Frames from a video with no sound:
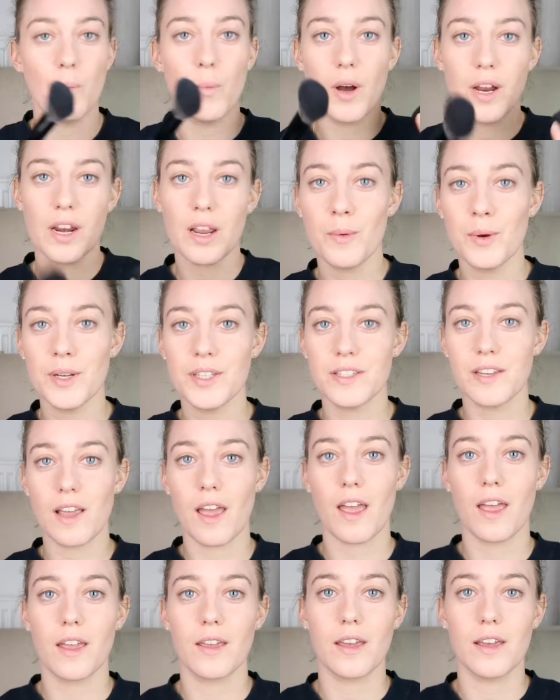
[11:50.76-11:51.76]
What I was
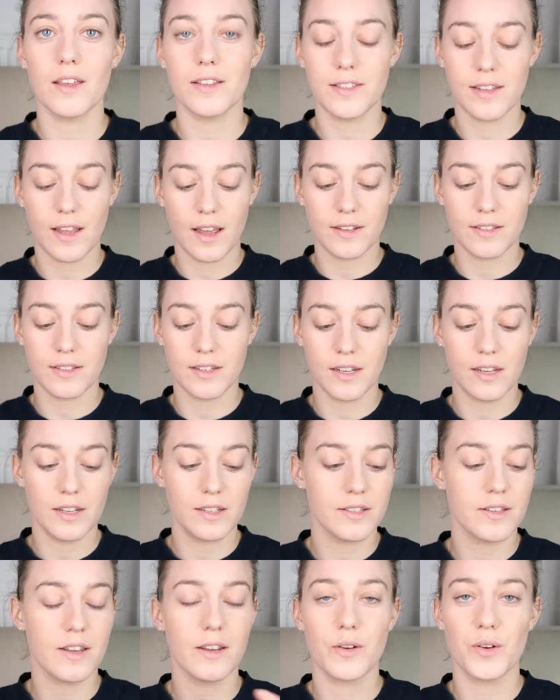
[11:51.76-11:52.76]
saying is that
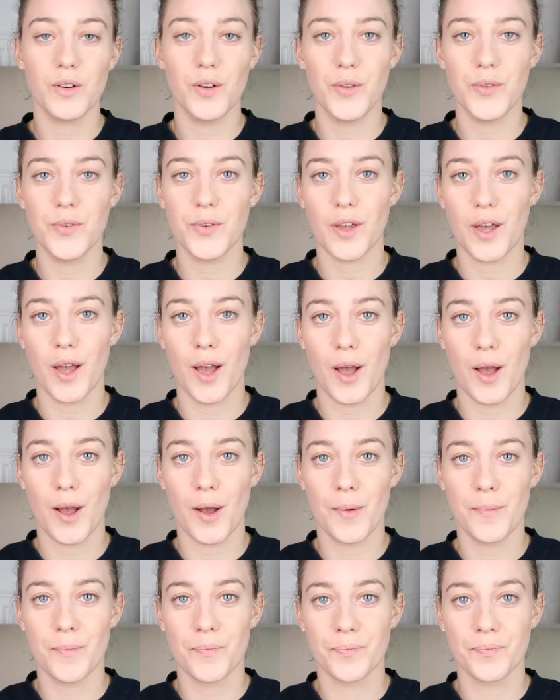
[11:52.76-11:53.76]
the Tickled,
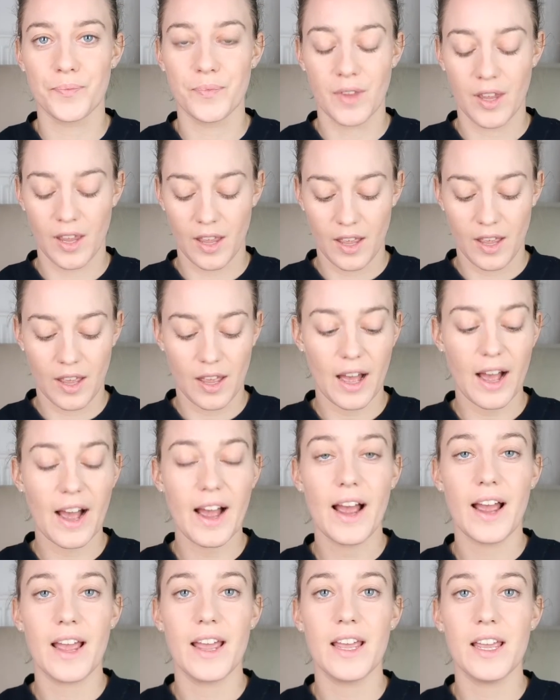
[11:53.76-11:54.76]

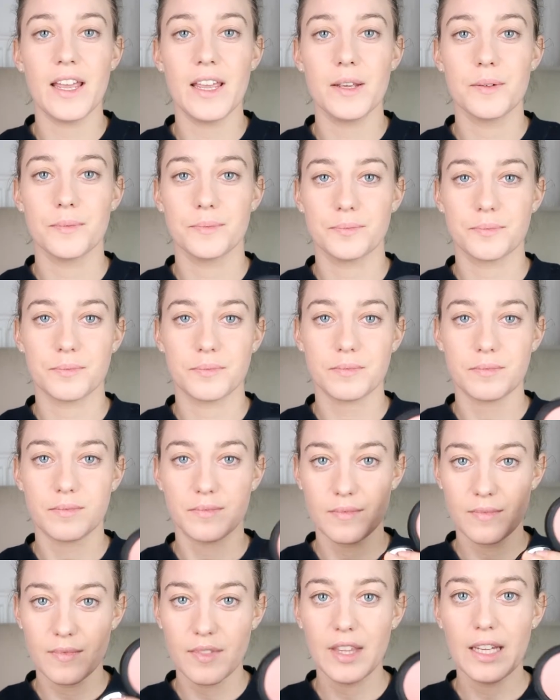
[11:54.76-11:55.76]
I
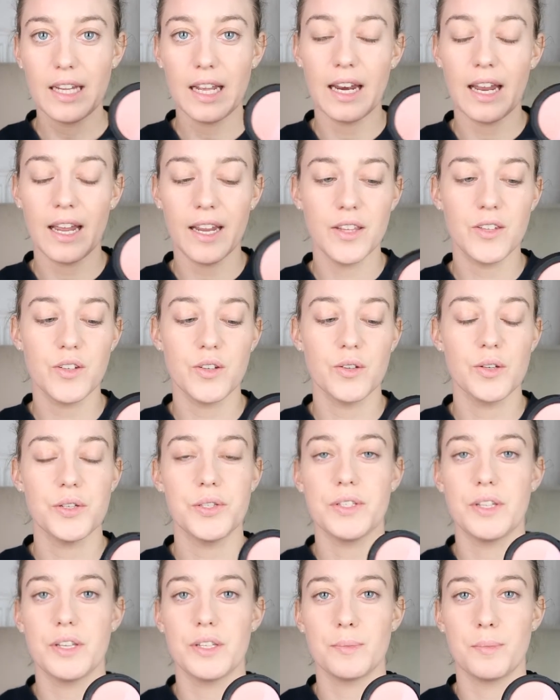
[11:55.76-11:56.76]
like to
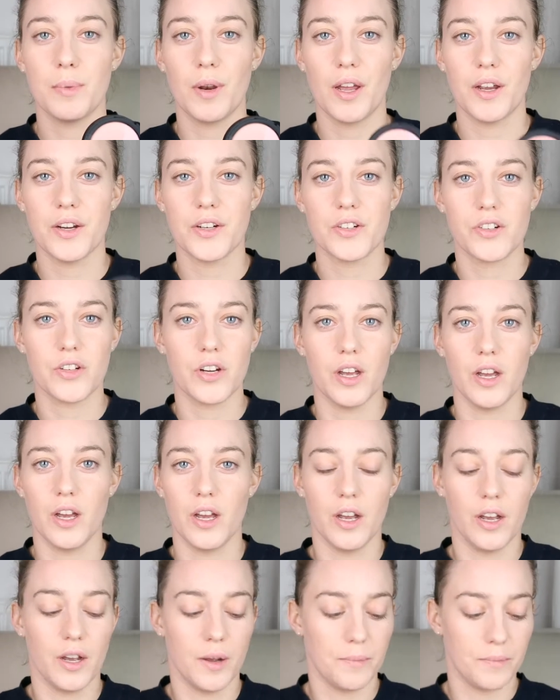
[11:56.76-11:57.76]
use this blush.
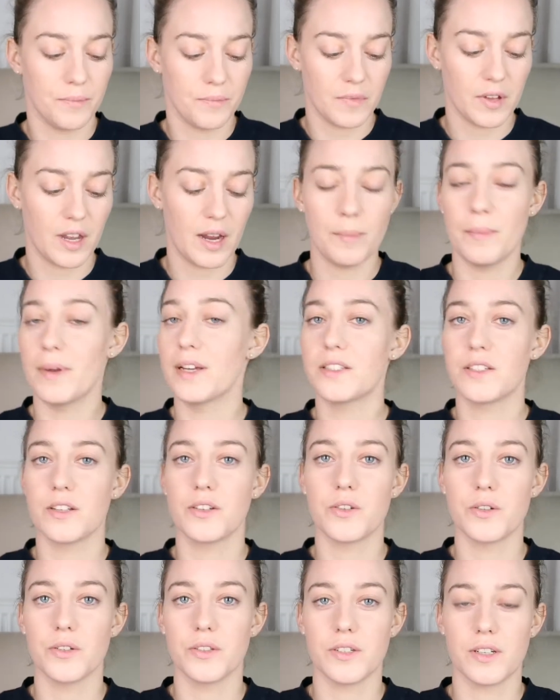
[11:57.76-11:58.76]
I mix the
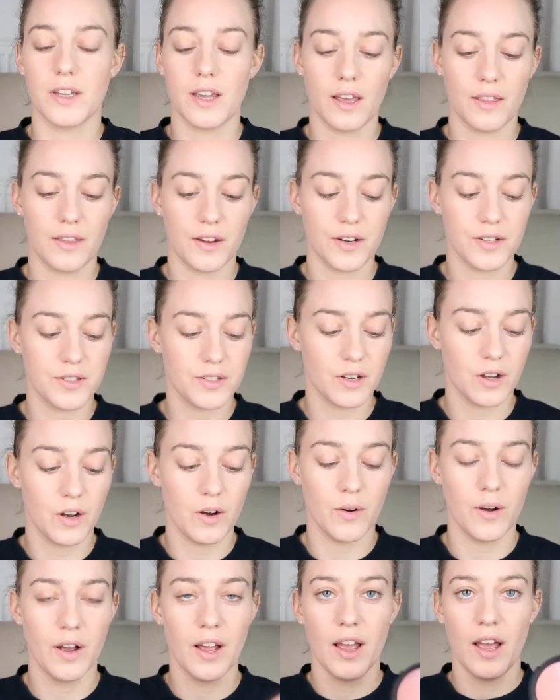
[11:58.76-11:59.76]
two together,
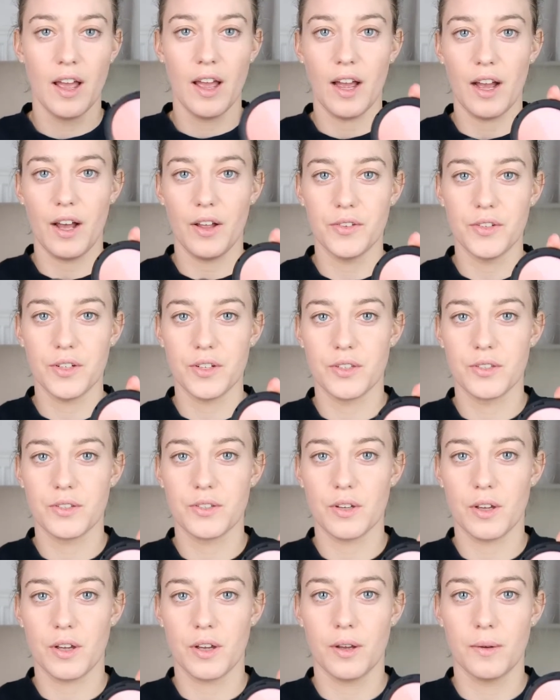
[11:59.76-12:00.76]
so I'll
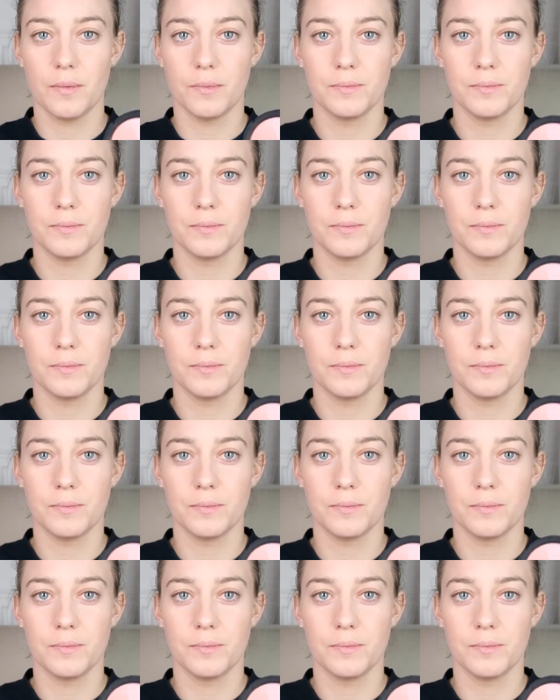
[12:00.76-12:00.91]
just I